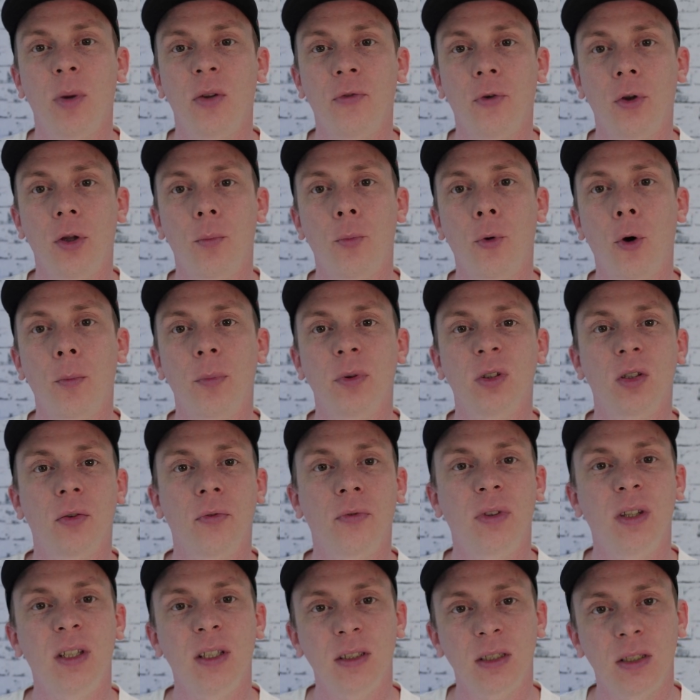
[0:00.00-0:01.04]
but for the purpose
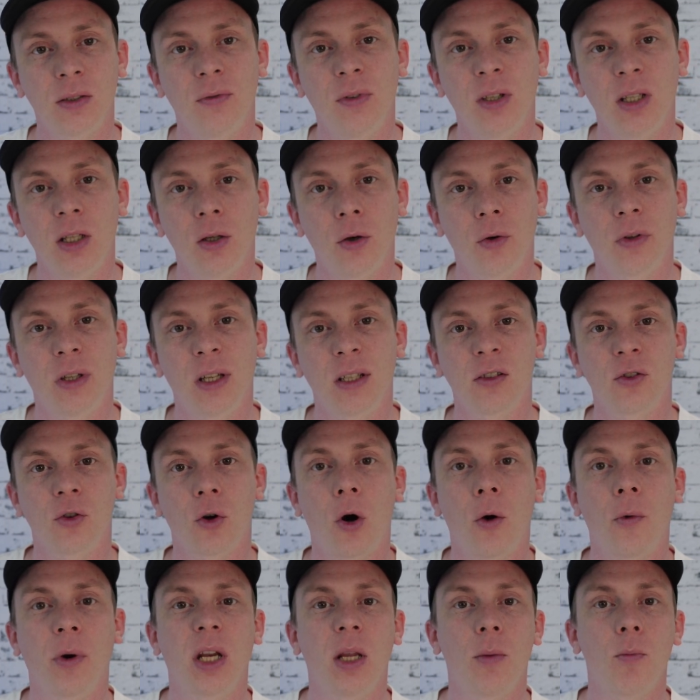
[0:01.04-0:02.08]
of this video, that's
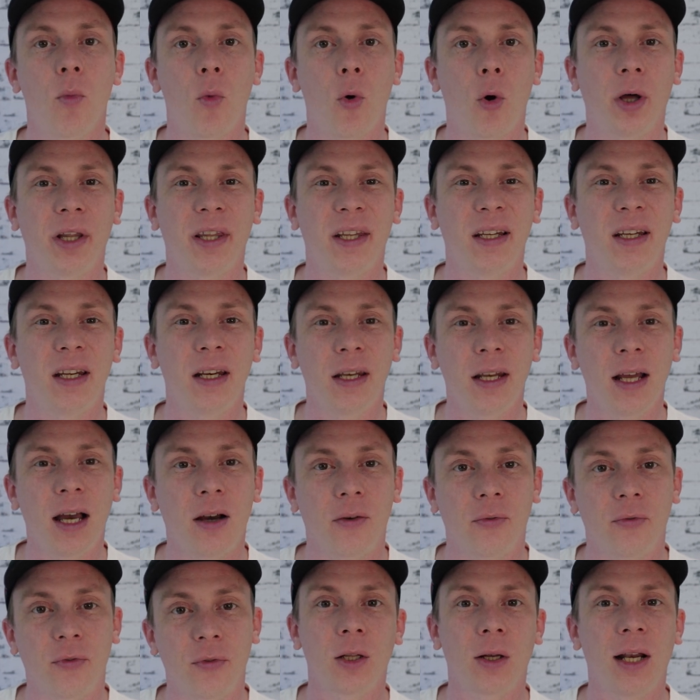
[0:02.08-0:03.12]
already more than
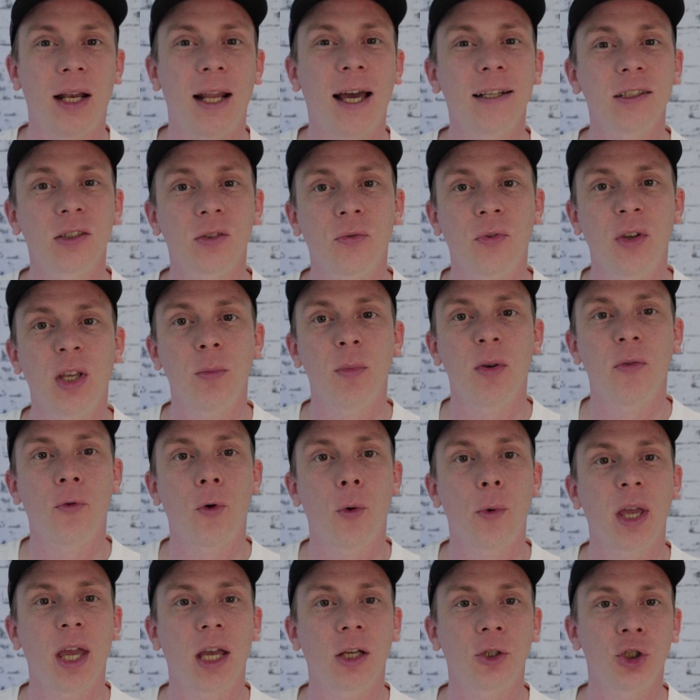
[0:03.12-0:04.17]
enough. Now, the last thing
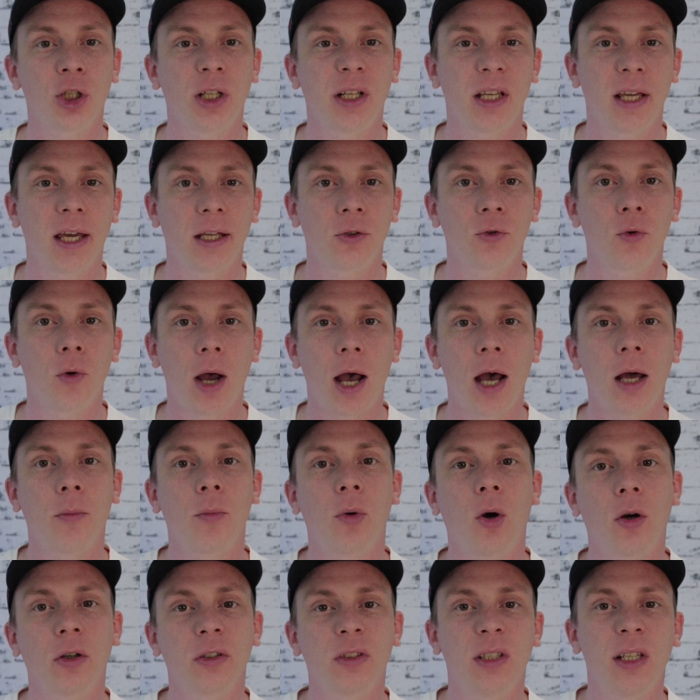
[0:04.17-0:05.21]
before we actually get to
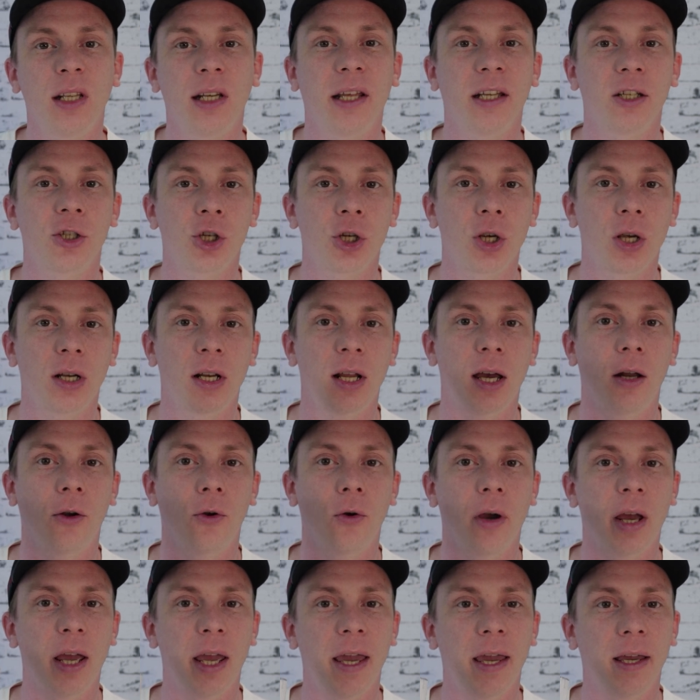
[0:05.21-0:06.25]
unbox the Ledger
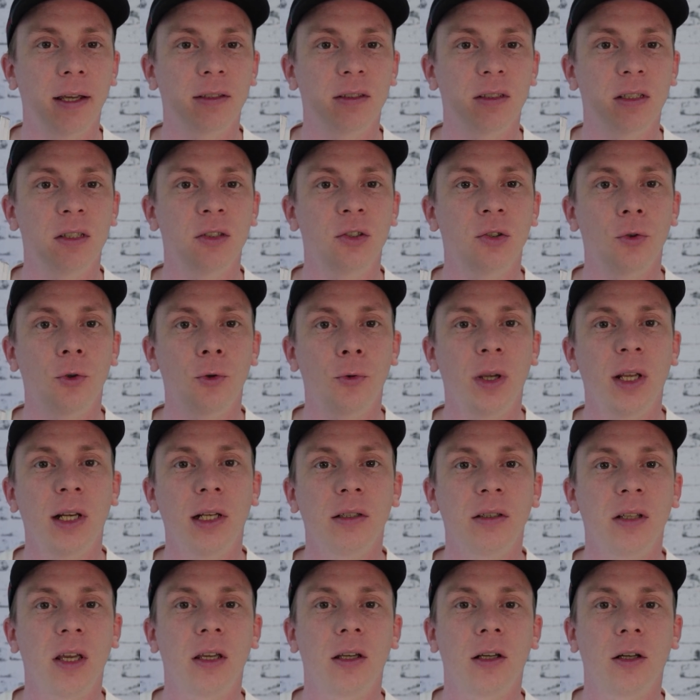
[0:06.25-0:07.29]
Nano X is to
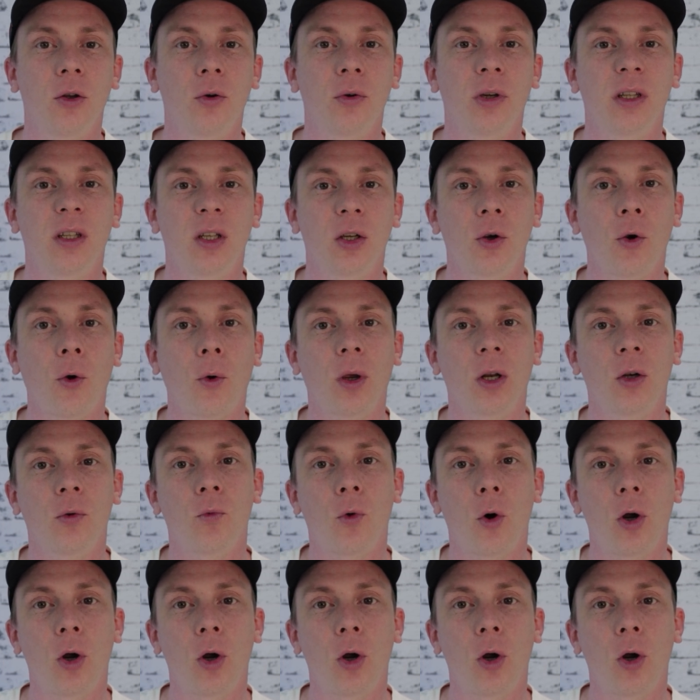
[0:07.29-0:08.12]
quickly take a look at the current